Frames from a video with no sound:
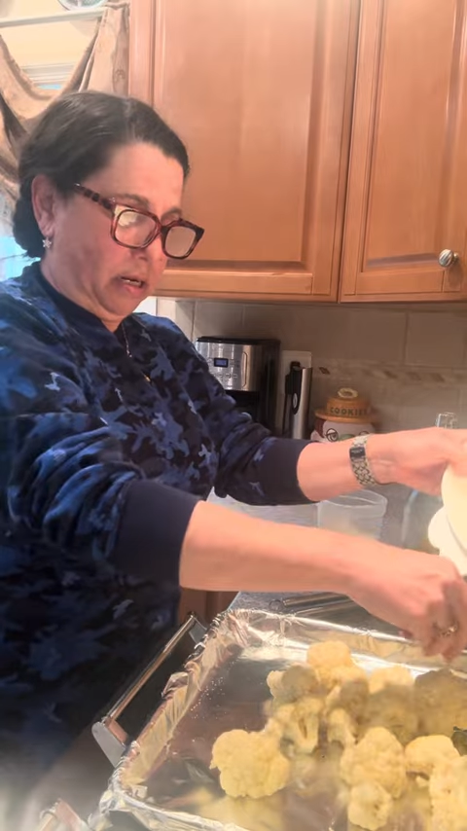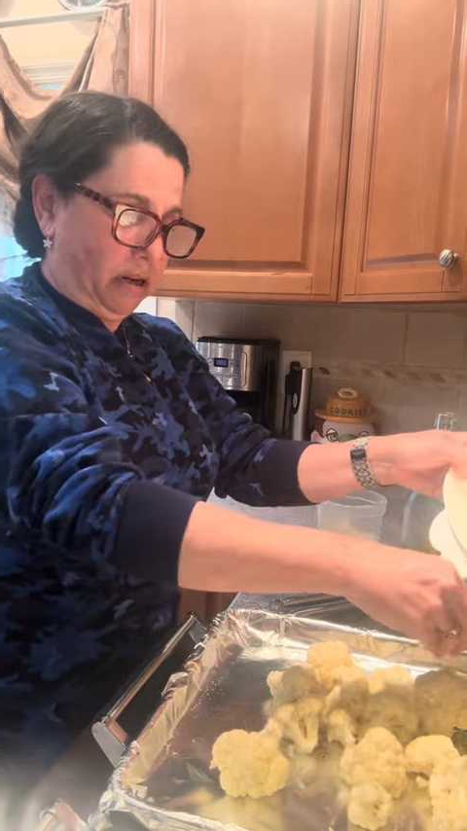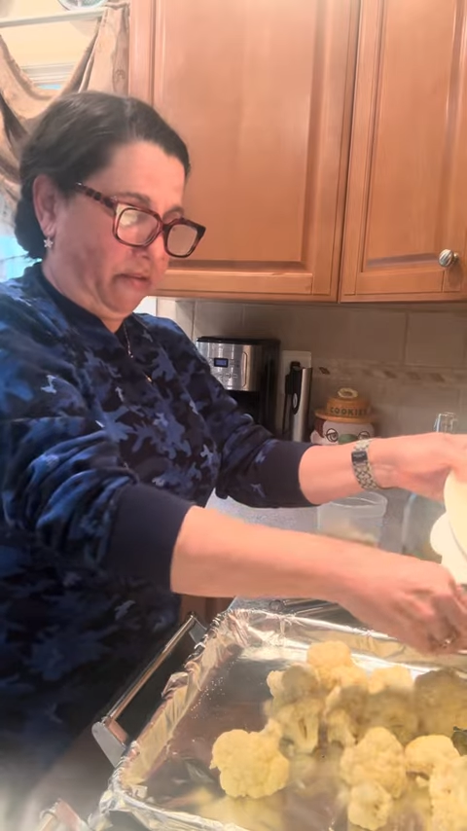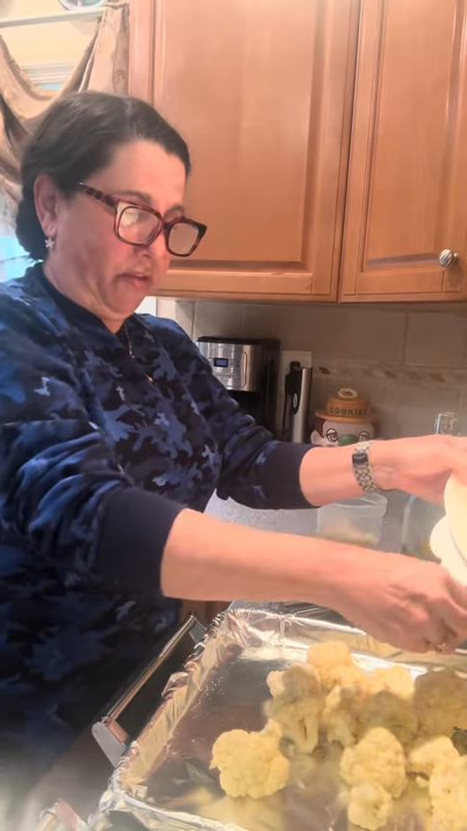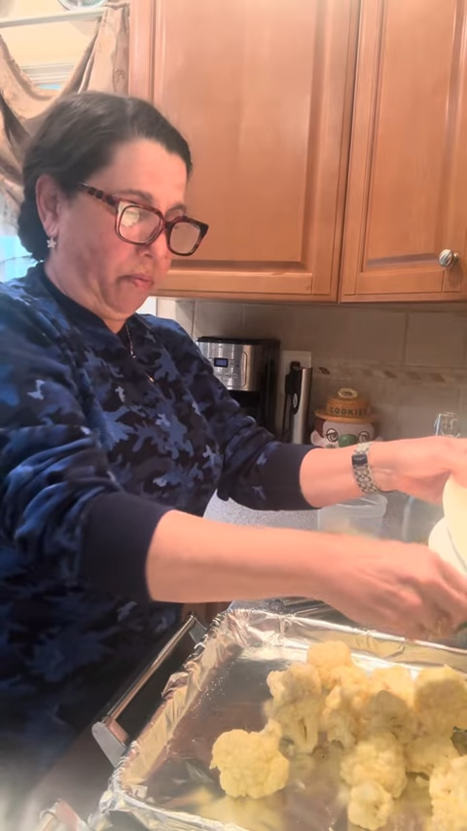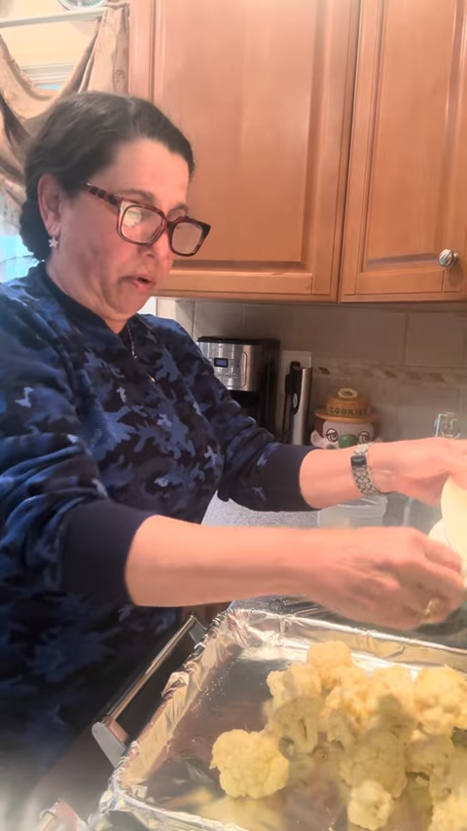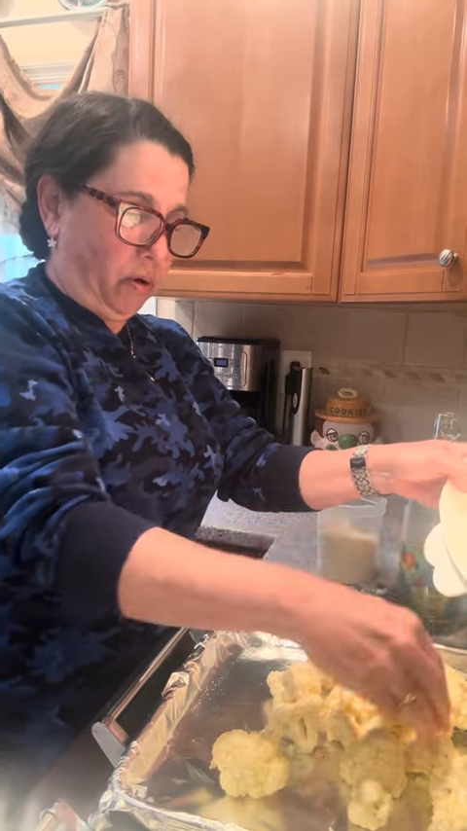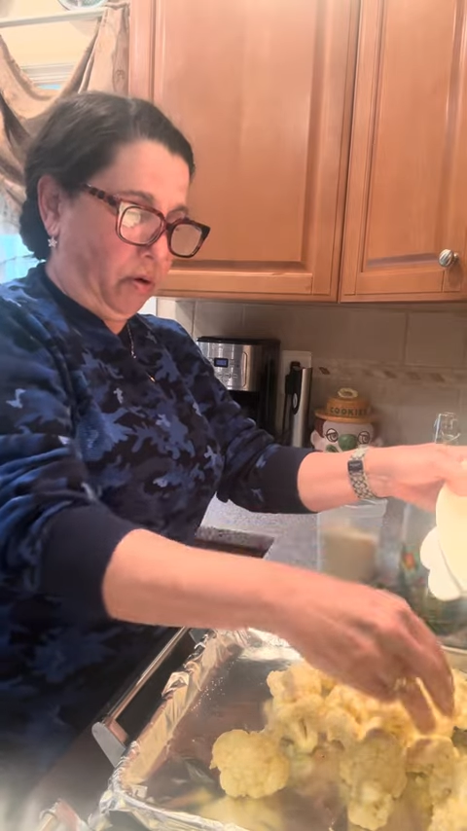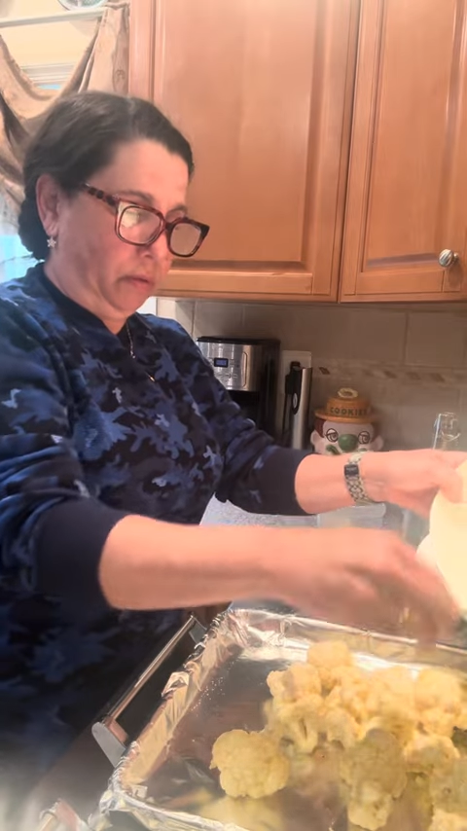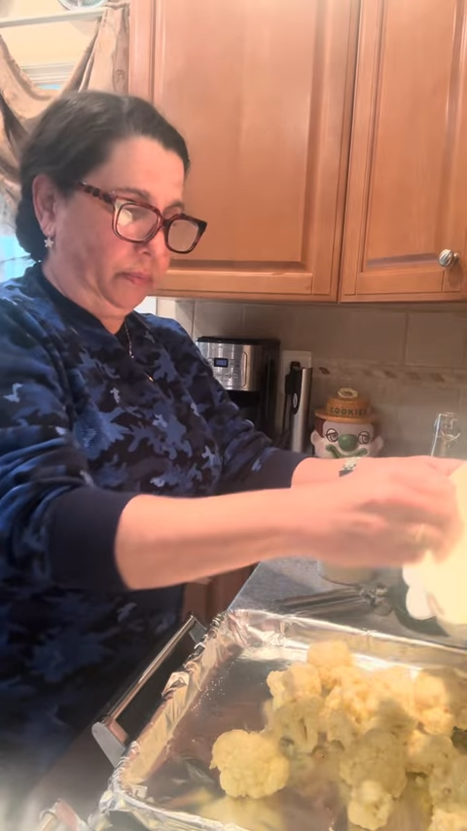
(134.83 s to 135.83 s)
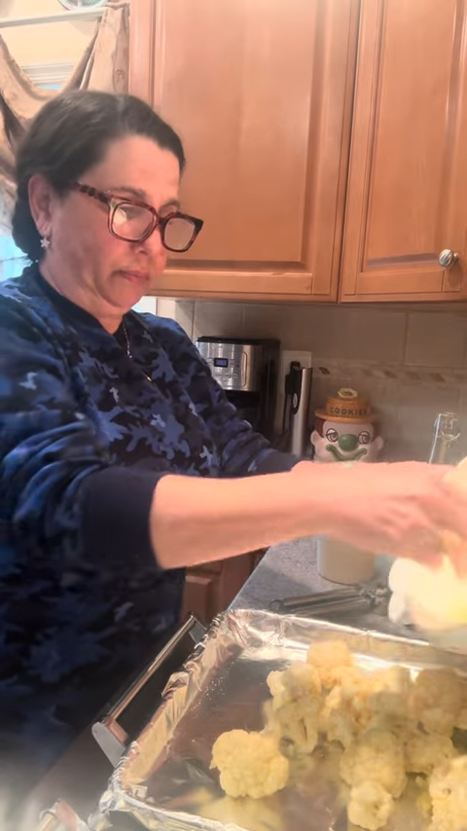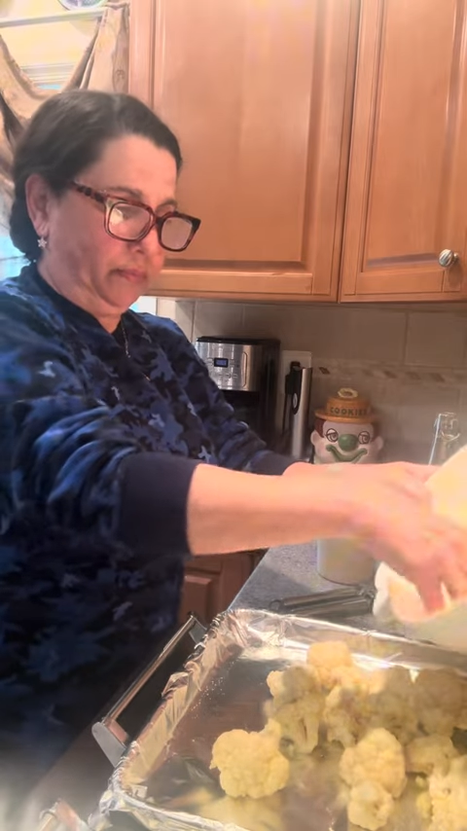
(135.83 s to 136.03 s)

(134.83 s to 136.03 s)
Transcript: of the bowl